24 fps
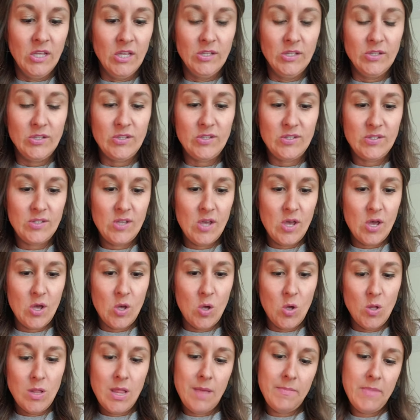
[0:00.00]

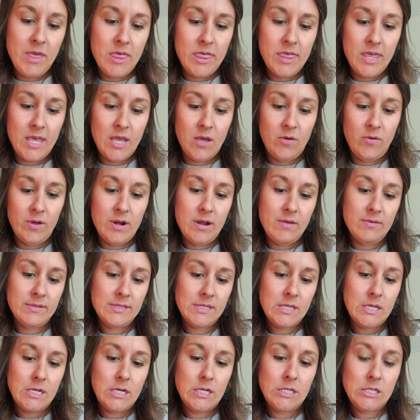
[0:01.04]
So let me think what I was
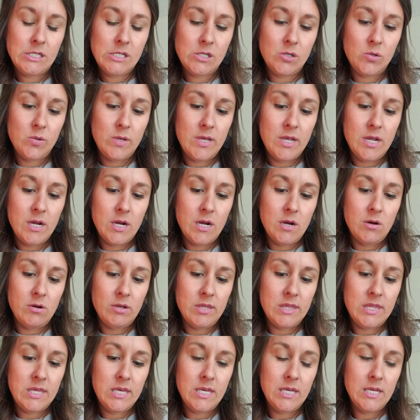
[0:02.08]
going to do here with
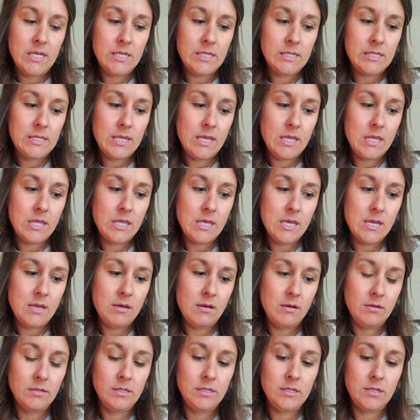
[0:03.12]
this. I think
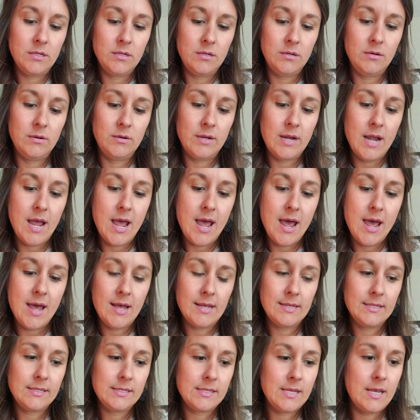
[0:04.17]
I'll do an
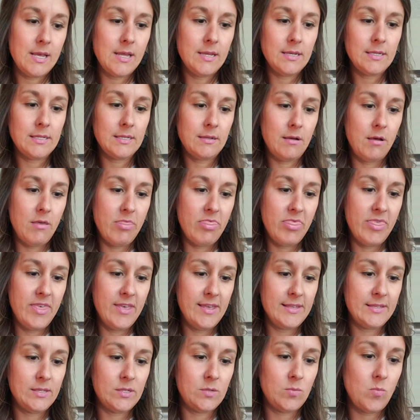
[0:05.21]
accent on
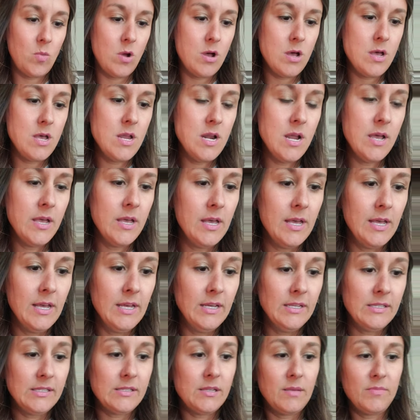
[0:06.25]
this one.
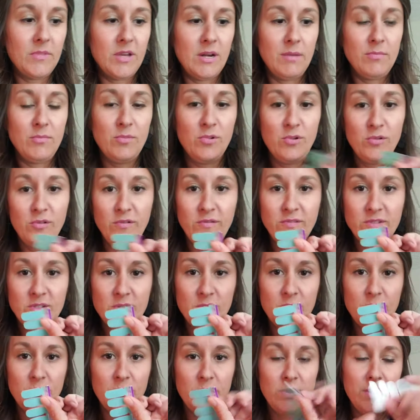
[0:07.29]
So I'm going to move
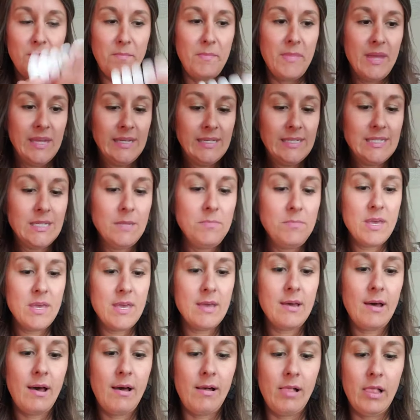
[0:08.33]
to the Meant to
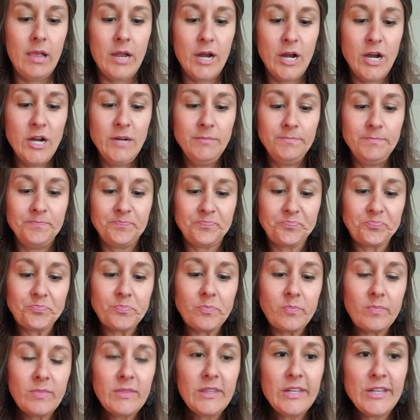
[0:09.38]
color.
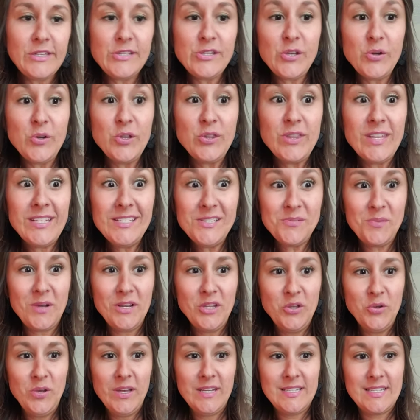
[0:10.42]
So this one
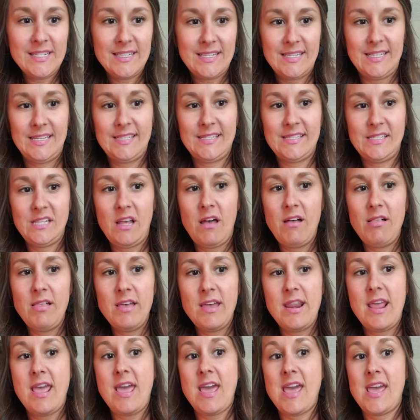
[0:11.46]
you get to see
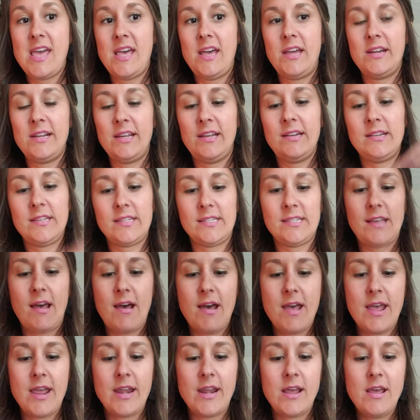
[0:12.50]
solid and a
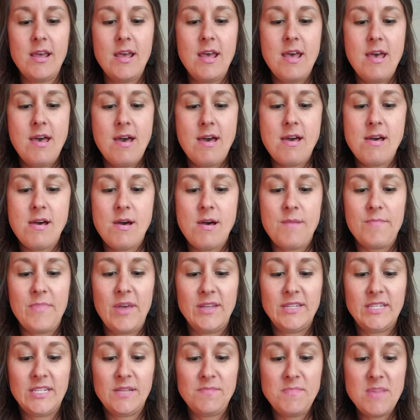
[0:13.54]
design.
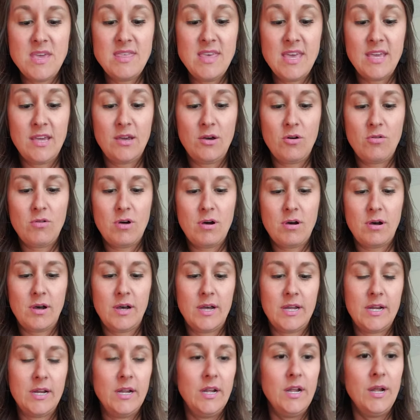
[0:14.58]
To me, they go
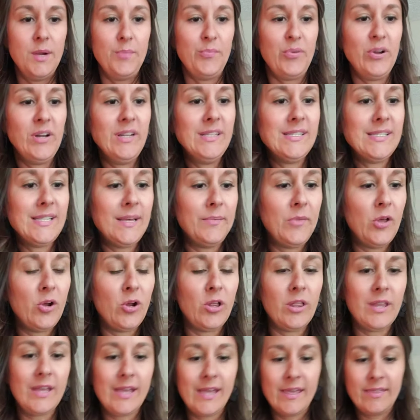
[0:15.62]
on pretty
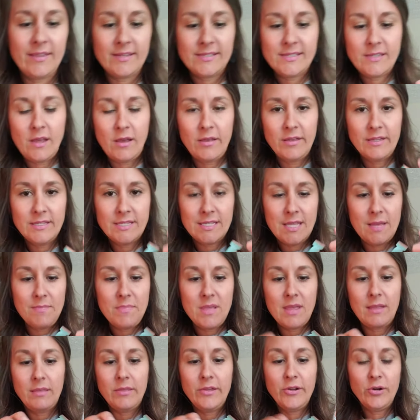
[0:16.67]
similarly. The solids can
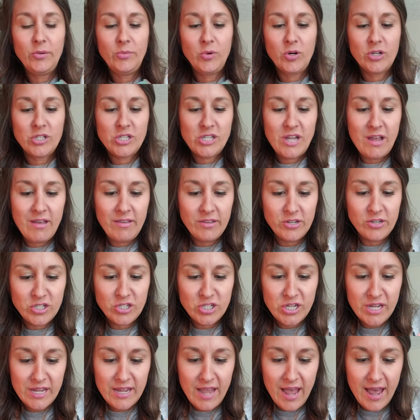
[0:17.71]
be a little more
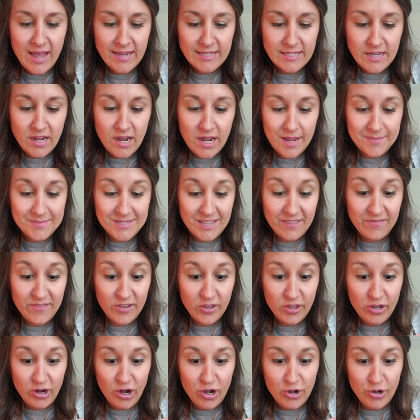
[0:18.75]
challenging at times. I feel
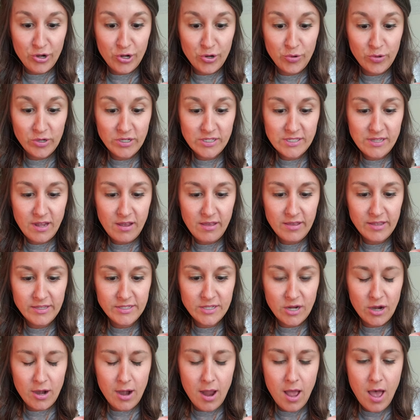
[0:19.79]
like our newer solids
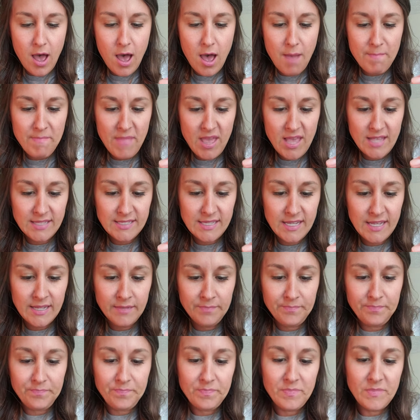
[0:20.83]
are amazing
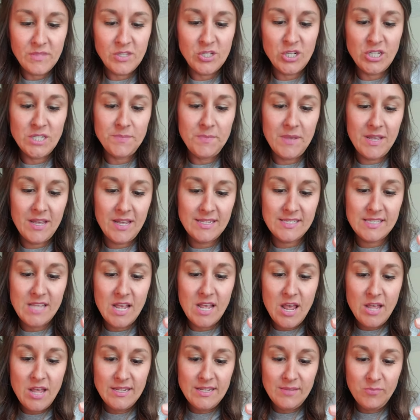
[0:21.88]
just because
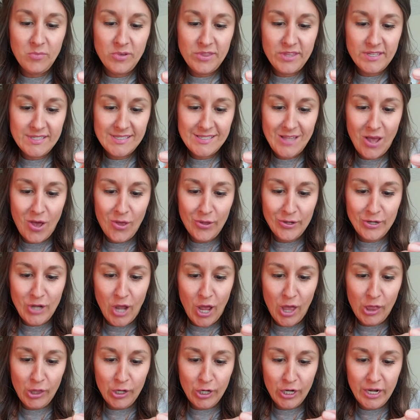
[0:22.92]
with a solid
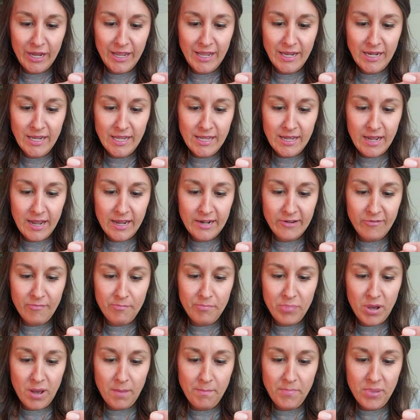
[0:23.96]
color, any kind
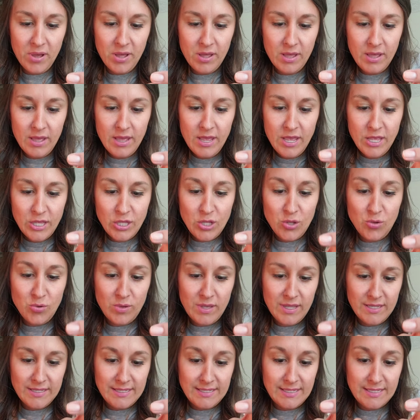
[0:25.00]
of bump you
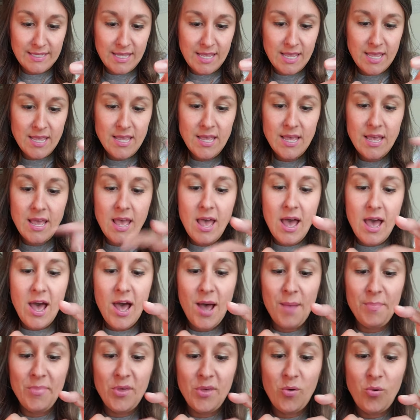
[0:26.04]
can see.
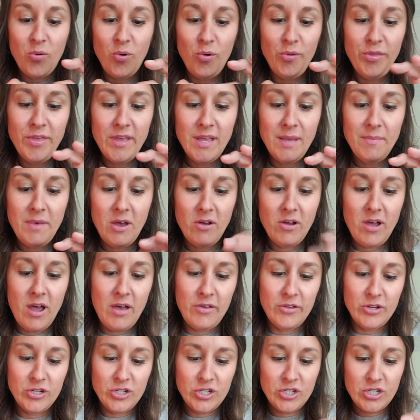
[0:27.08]
The cool thing about
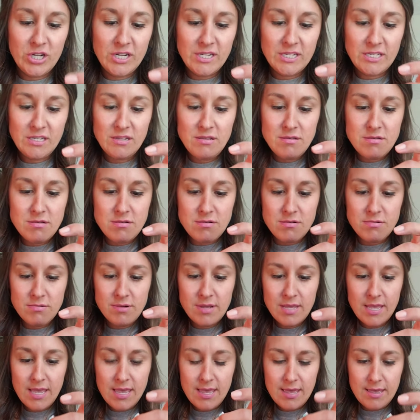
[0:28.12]
Color Street too
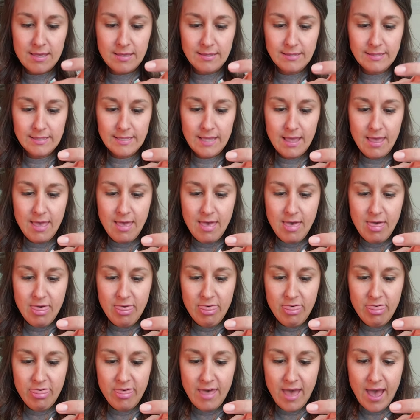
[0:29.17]
is
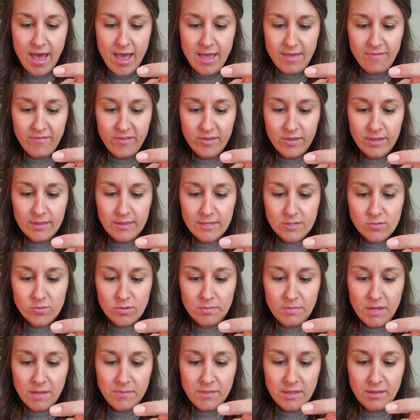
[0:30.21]
that, I feel like this
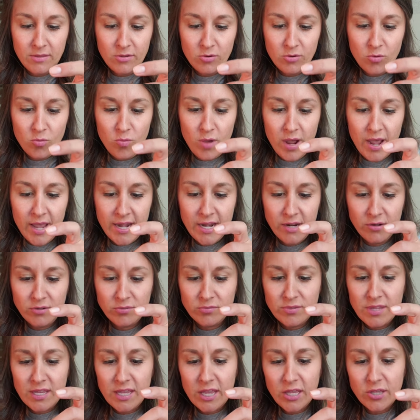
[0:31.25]
one might be a little wide, I
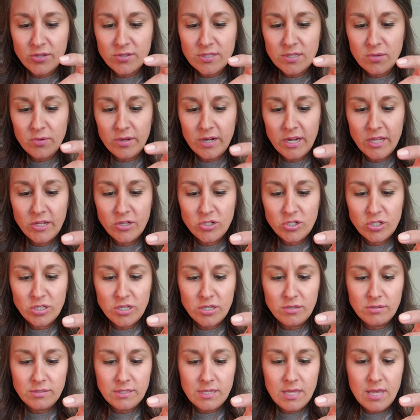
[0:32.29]
don't think I use the one I
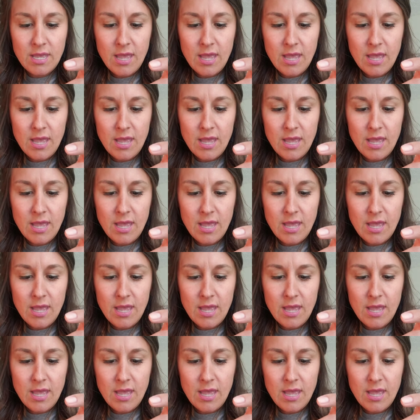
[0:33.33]
usually use,